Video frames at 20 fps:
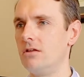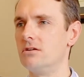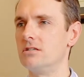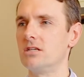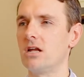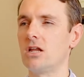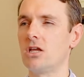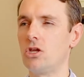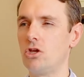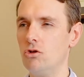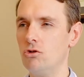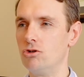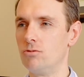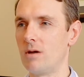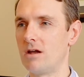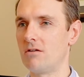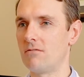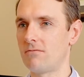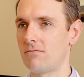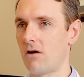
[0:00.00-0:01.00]
there's not a huge
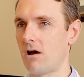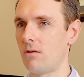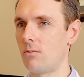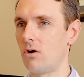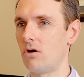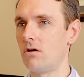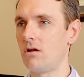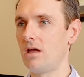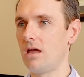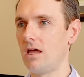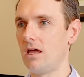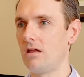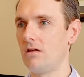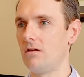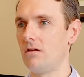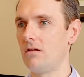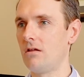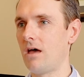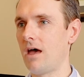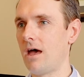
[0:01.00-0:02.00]
amount of fiber
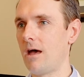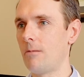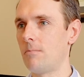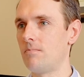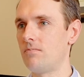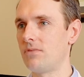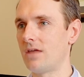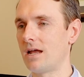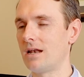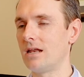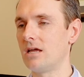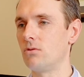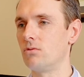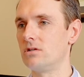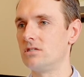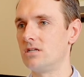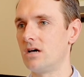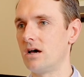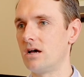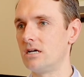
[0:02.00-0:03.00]
in that
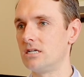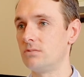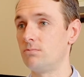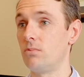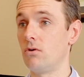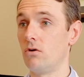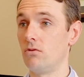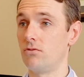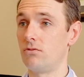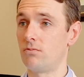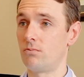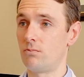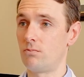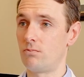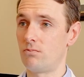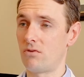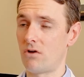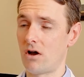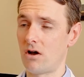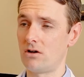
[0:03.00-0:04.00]
liquid diet, both
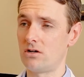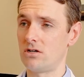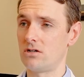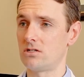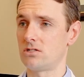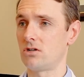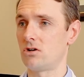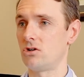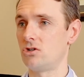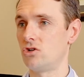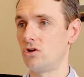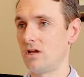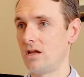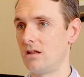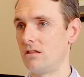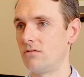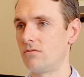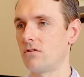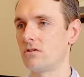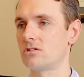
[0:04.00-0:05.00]
prior to your surgery
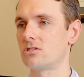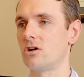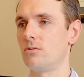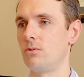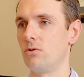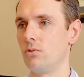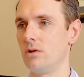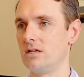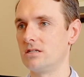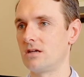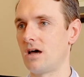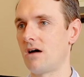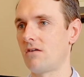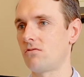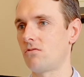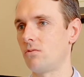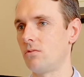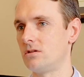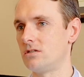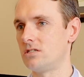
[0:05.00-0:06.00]
and the first couple of weeks
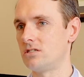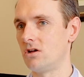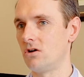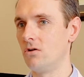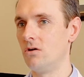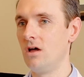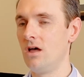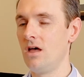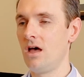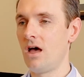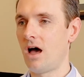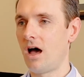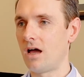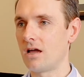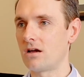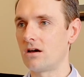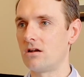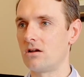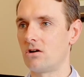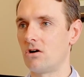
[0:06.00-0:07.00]
afterwards. So I
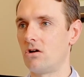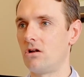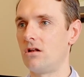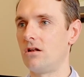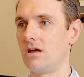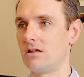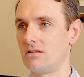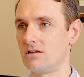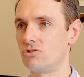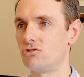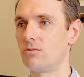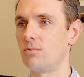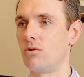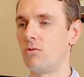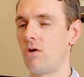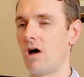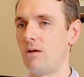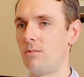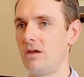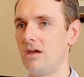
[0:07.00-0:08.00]
kind of call it like the triple
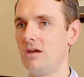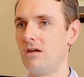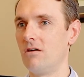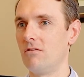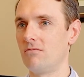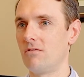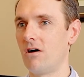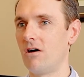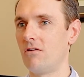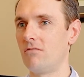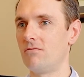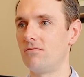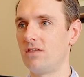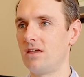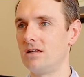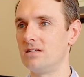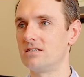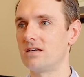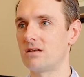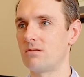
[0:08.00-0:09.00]
whammy of
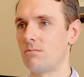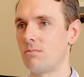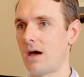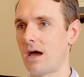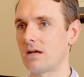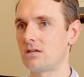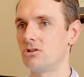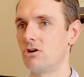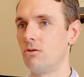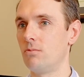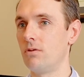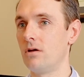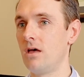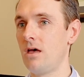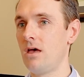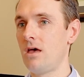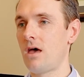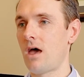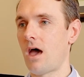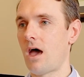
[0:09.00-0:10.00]
things getting backed up.
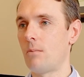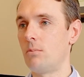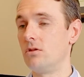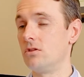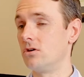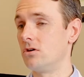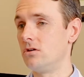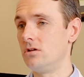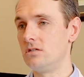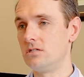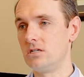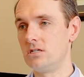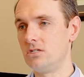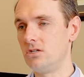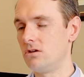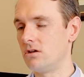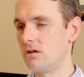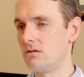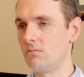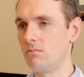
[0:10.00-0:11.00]
But the good news is
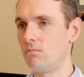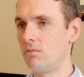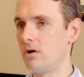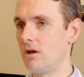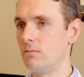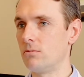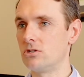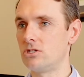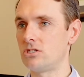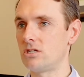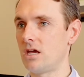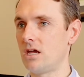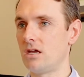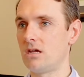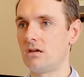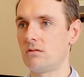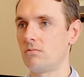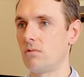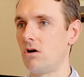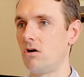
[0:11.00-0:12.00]
you can pretty much
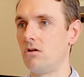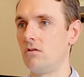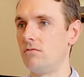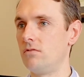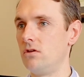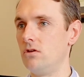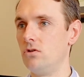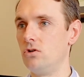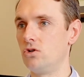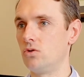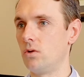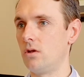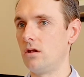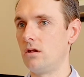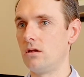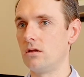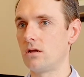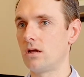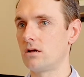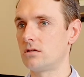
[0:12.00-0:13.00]
take all of the
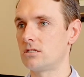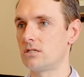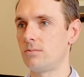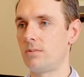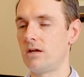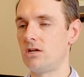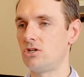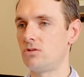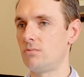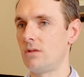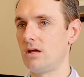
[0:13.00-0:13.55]
usual constipation